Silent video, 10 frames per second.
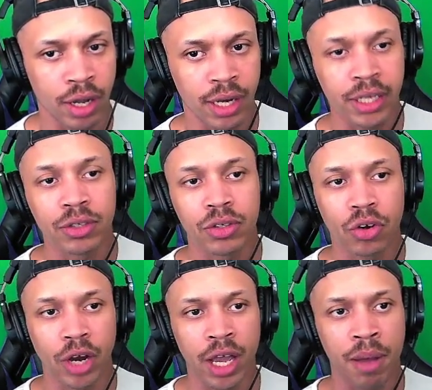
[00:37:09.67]

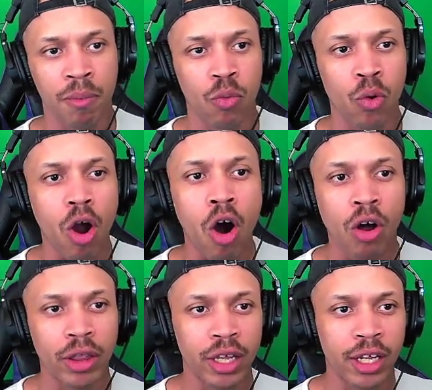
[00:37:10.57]
Instagram, were all
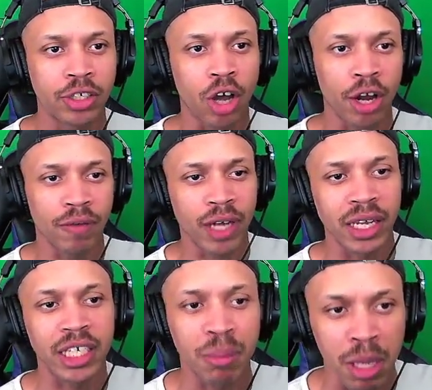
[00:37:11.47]
the Dawn of
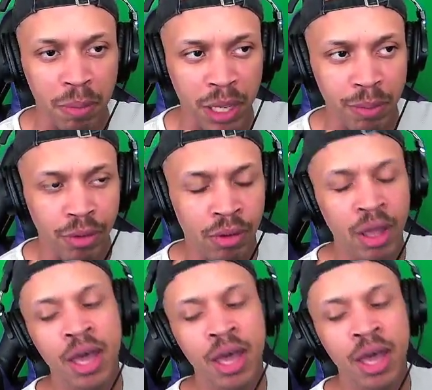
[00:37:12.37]
Diademia people.